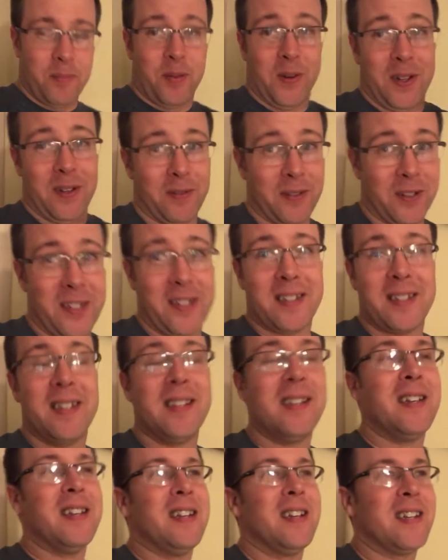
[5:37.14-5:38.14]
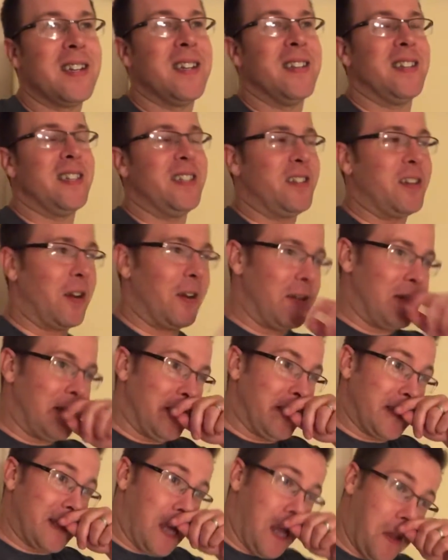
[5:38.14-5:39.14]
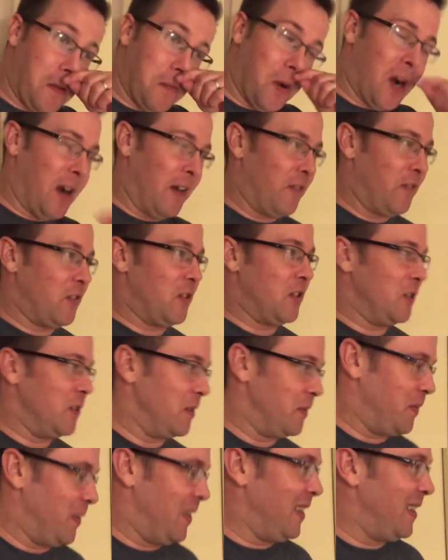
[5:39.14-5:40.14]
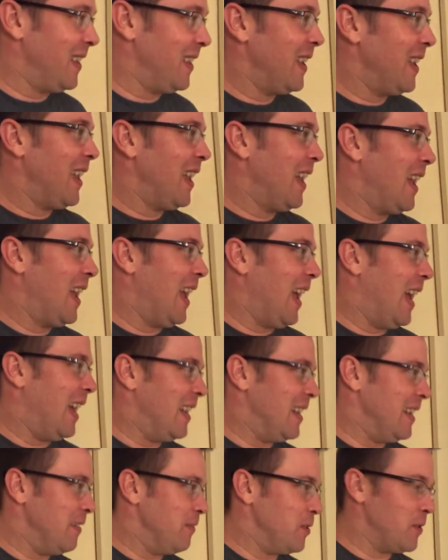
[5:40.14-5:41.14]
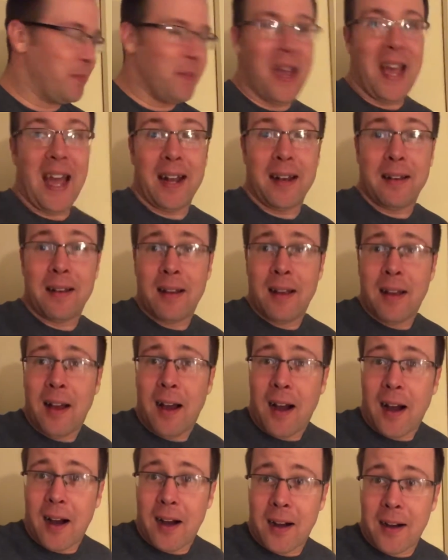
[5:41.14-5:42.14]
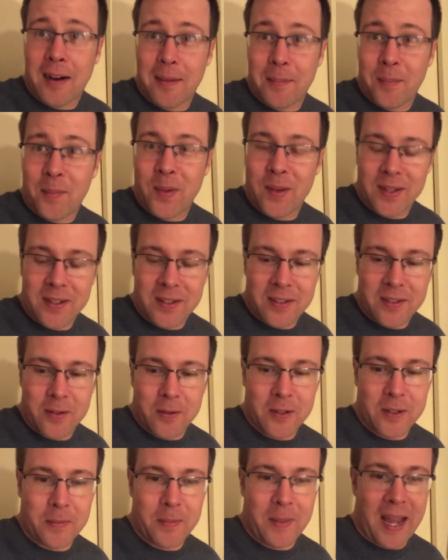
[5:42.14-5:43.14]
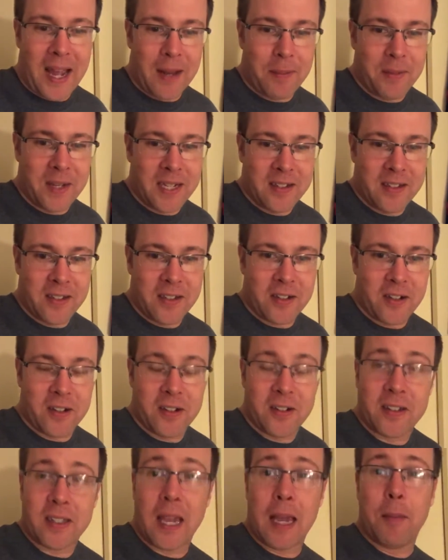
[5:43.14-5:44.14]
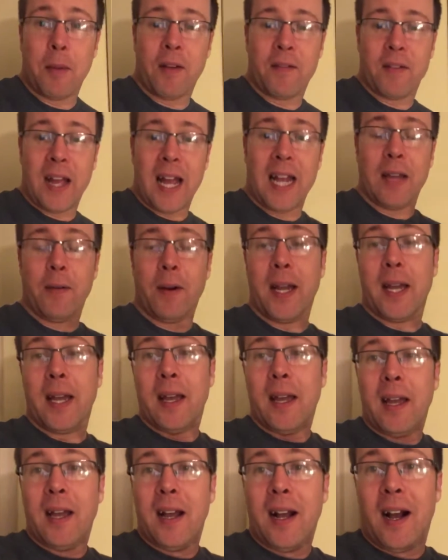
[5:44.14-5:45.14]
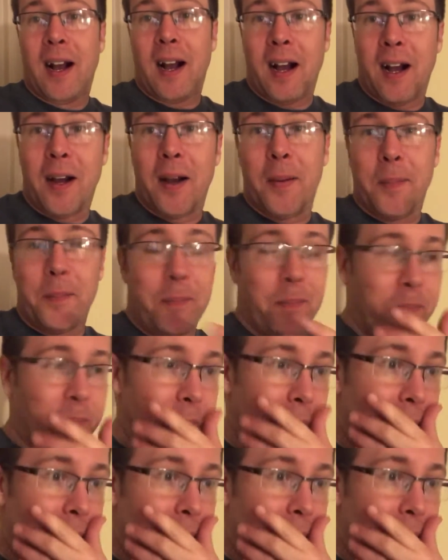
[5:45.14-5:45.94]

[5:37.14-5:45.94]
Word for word: but it was because he turned his game off, to, and he was mad. Um, so he's mad because he turned his game off. Anyway, um,